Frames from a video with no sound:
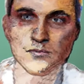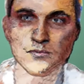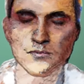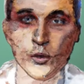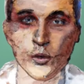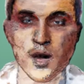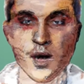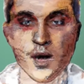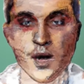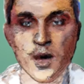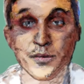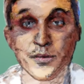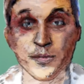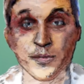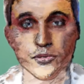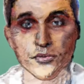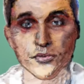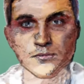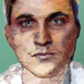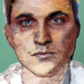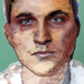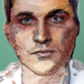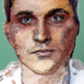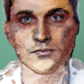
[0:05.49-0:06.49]
what it
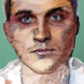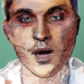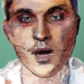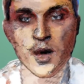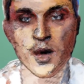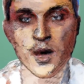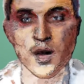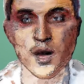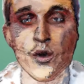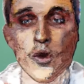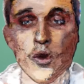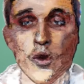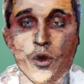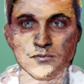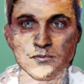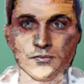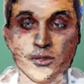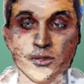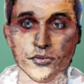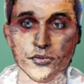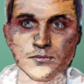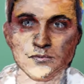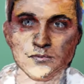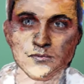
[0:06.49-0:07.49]
is, and how it
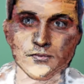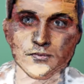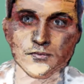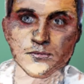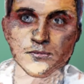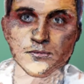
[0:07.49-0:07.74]
works.